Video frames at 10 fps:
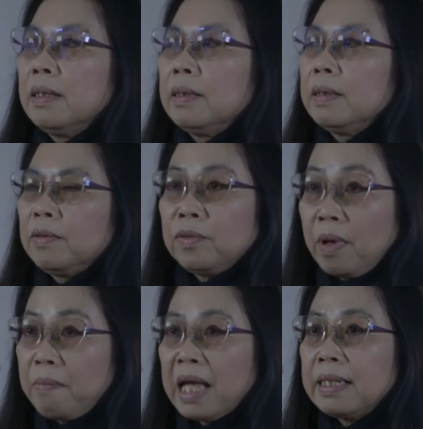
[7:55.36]
uh,
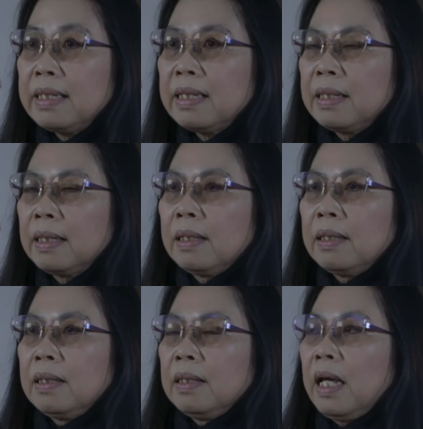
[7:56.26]
dramatic,
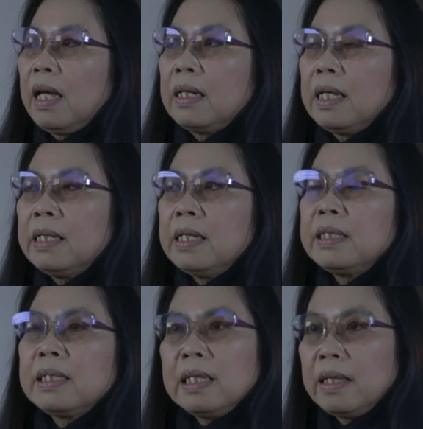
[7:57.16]
and it
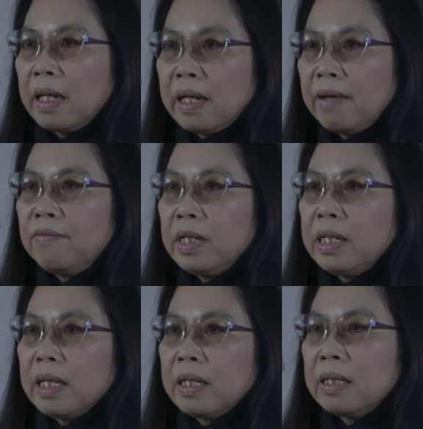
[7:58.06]
is in their every
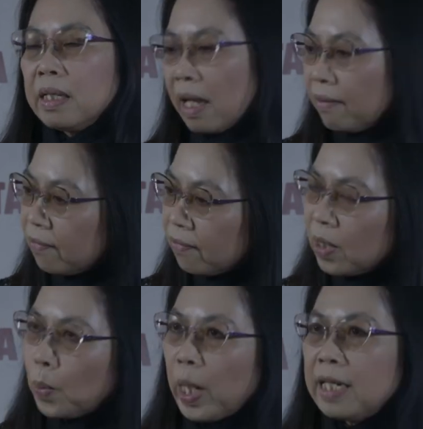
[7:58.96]
day,
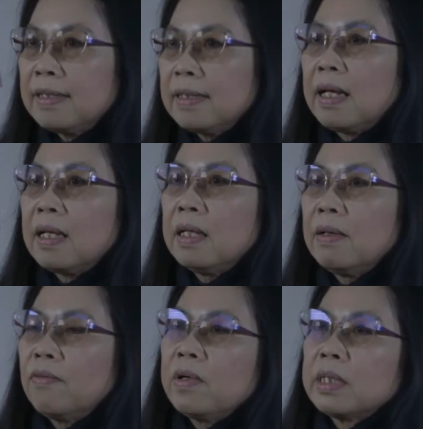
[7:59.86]
every Wednesday,
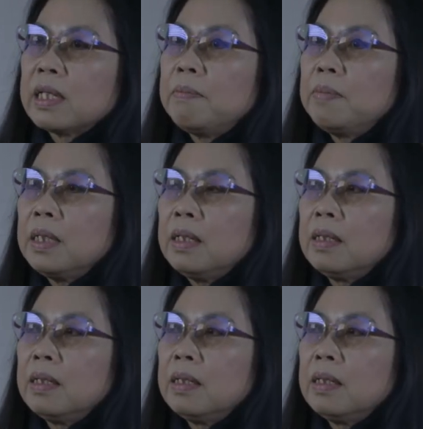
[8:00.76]
for example,